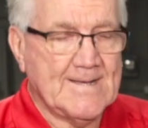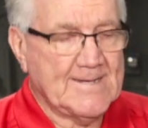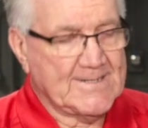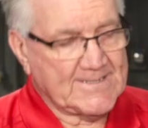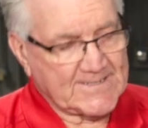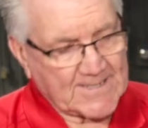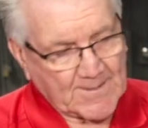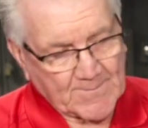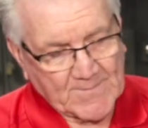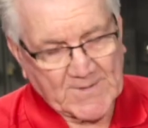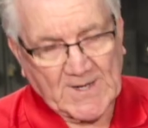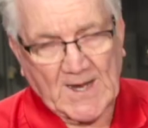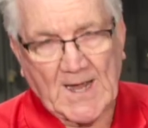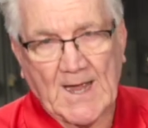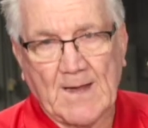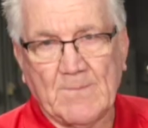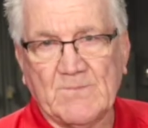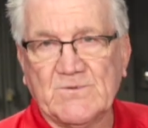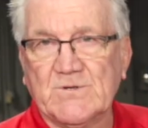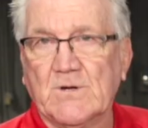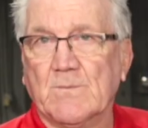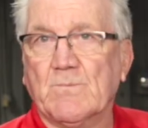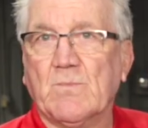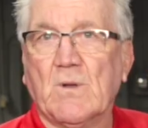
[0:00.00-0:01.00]

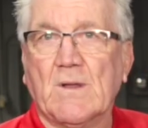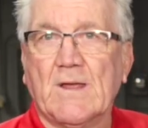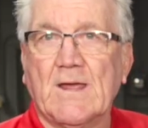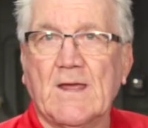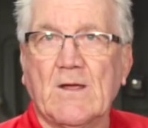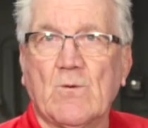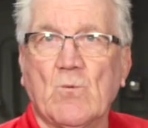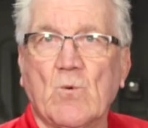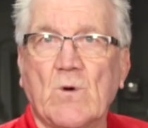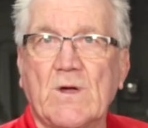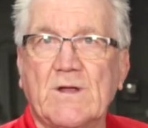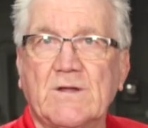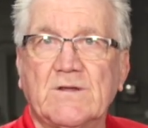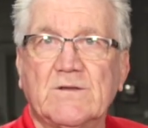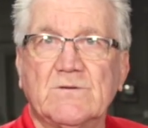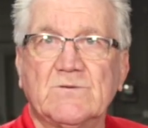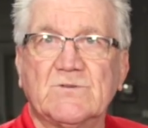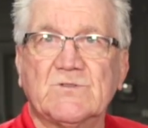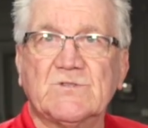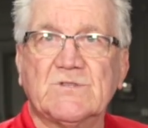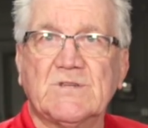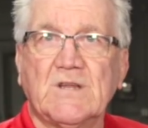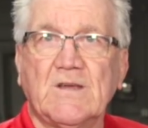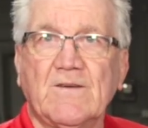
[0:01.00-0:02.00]
Sometimes they're playing way too
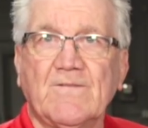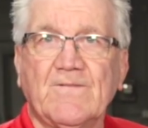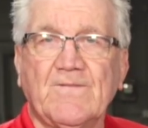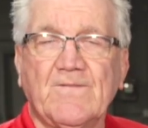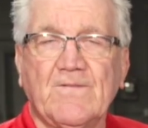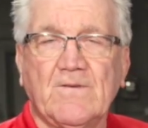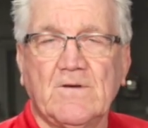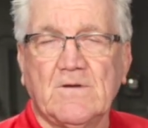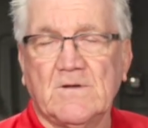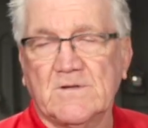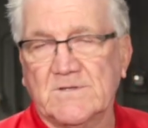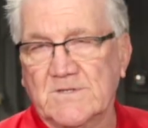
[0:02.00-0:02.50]
stiff,